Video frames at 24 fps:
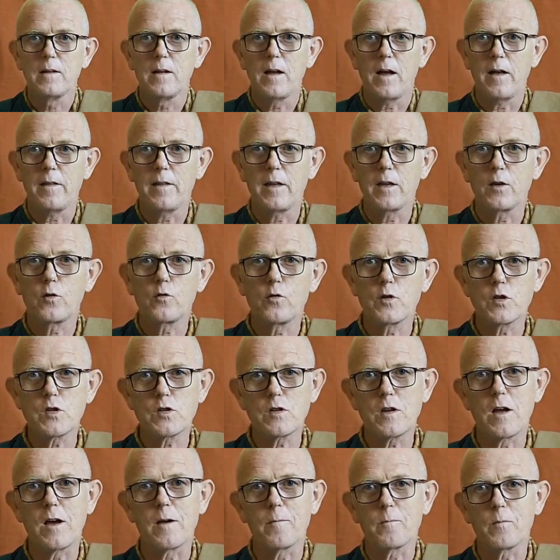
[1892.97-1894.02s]
And then
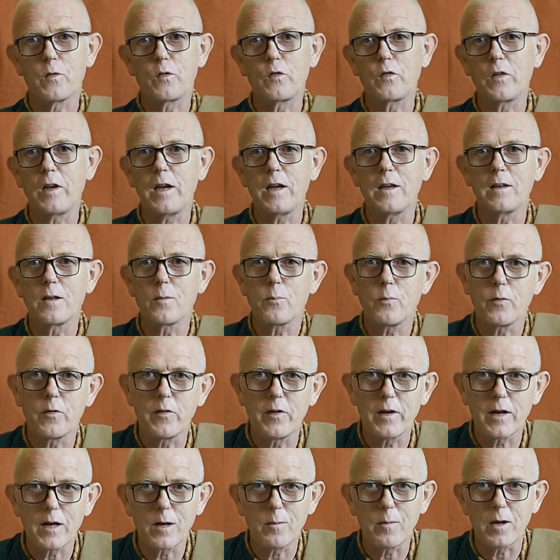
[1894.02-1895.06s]
Krishna, seeing the
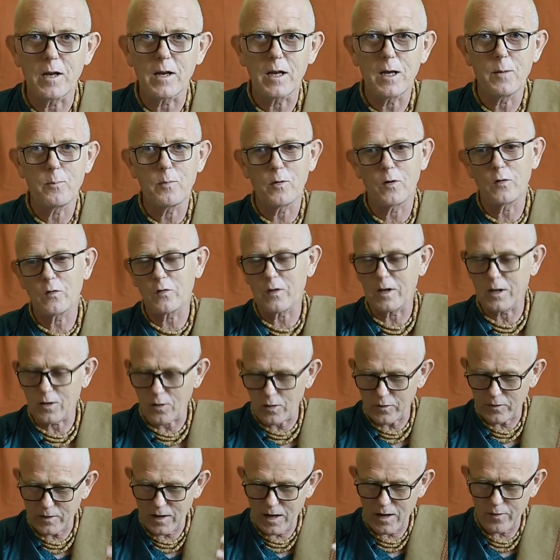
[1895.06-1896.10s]
predicament, he personally
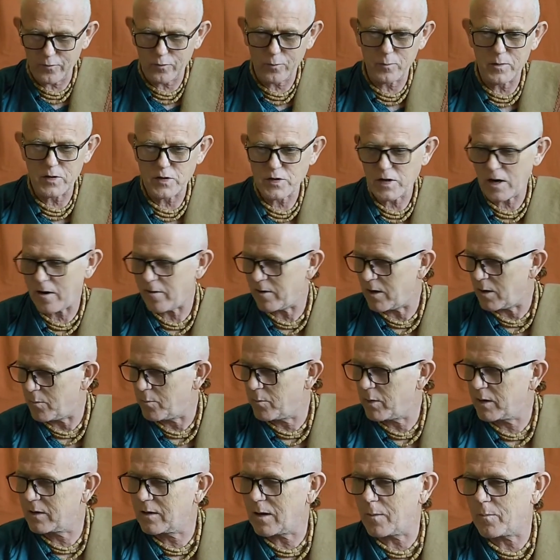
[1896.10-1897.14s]
got down from the chariot,
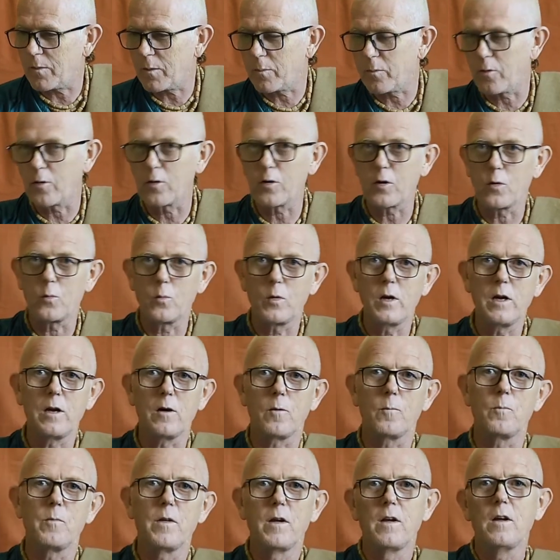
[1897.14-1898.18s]
picked up the broken
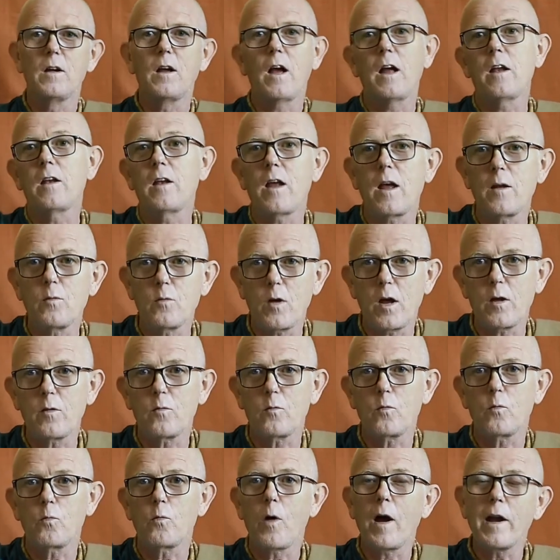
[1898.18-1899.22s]
wheel,
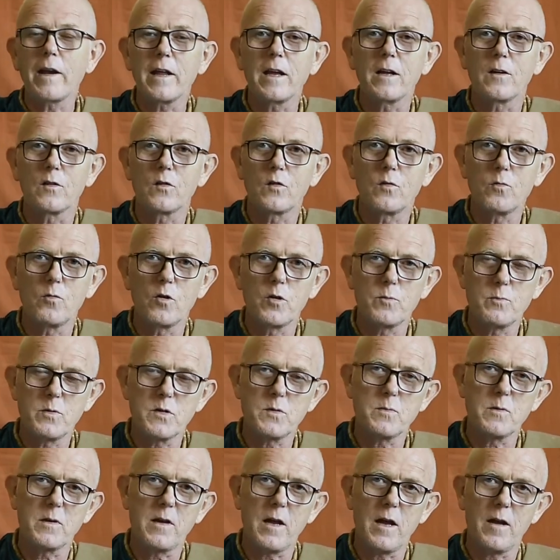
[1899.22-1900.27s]
and running toward
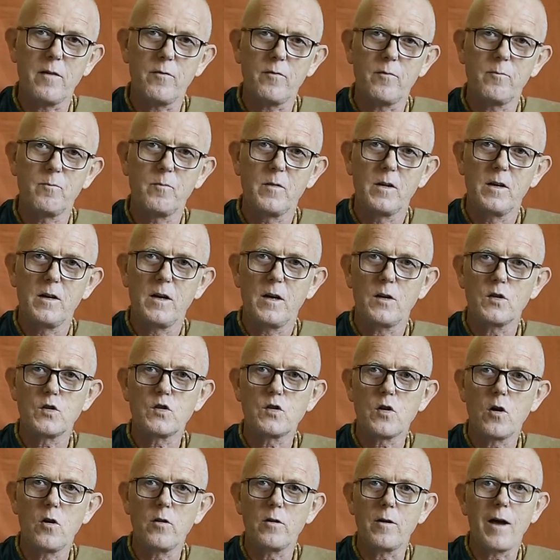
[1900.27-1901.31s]
Bhishma Dev, and
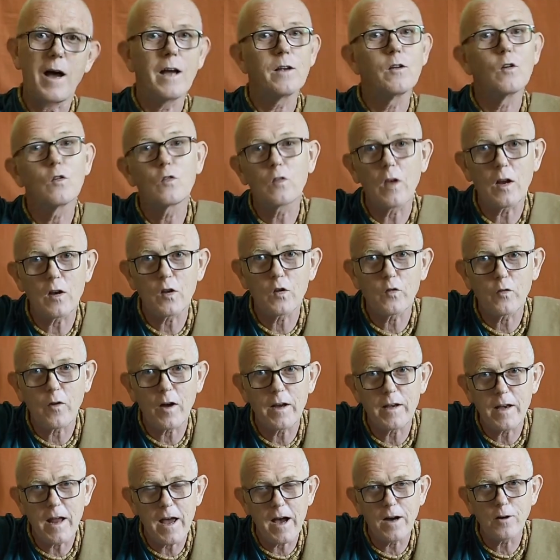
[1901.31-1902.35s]
showed him, are you
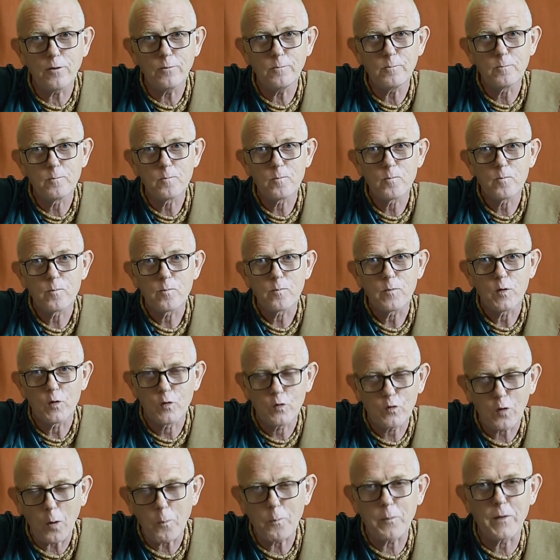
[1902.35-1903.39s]
satisfied now? You
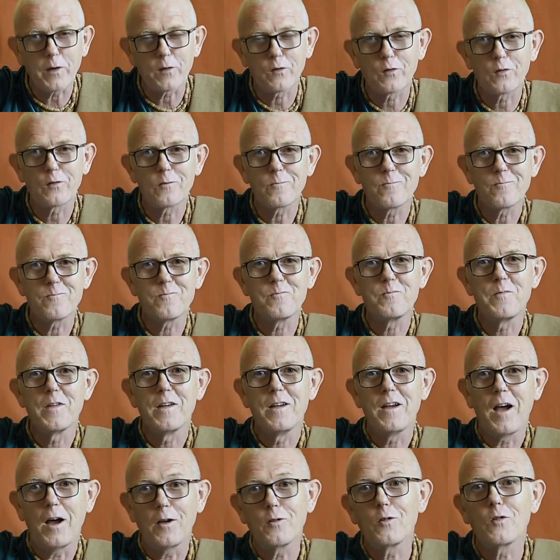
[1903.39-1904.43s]
stop this.
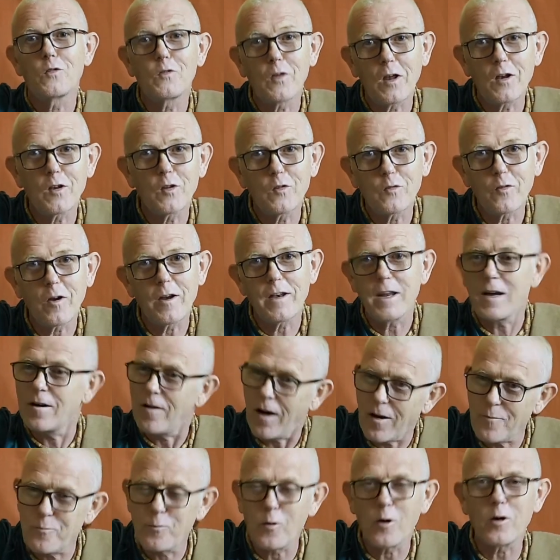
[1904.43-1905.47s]
Are you satisfied now?
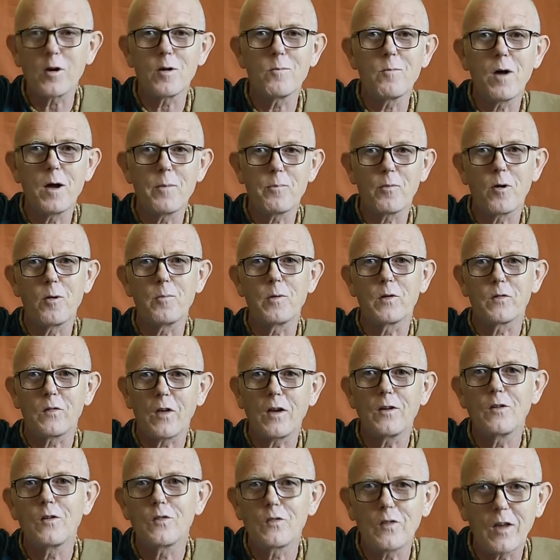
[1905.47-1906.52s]
I've broken my promise.
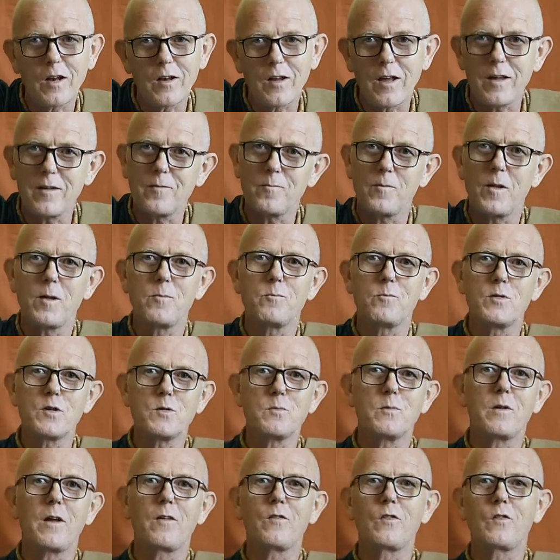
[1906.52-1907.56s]
Are you satisfied? And
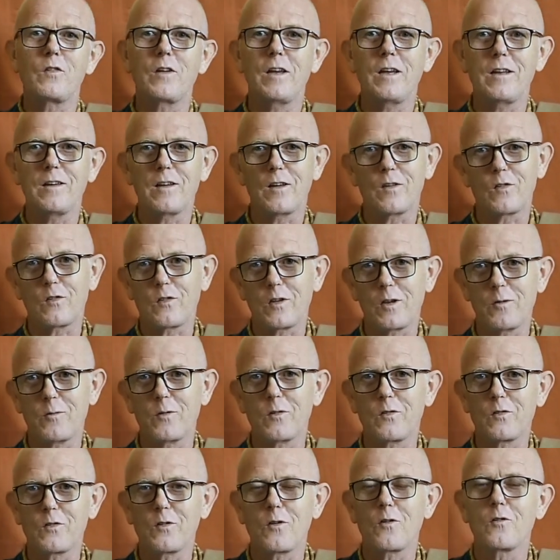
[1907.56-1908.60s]
Bhishma Dev, seeing this, he
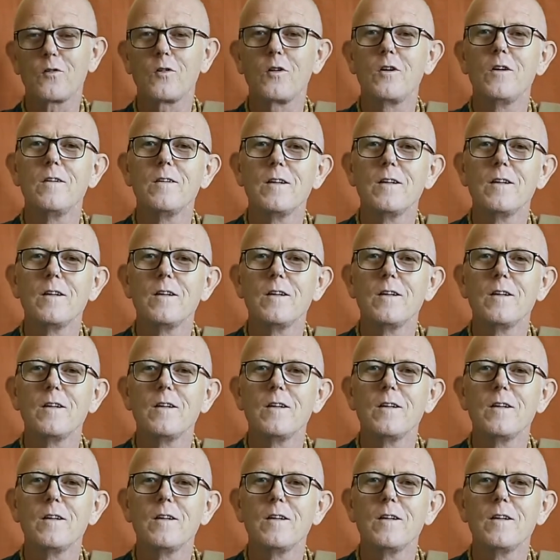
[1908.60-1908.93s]
was so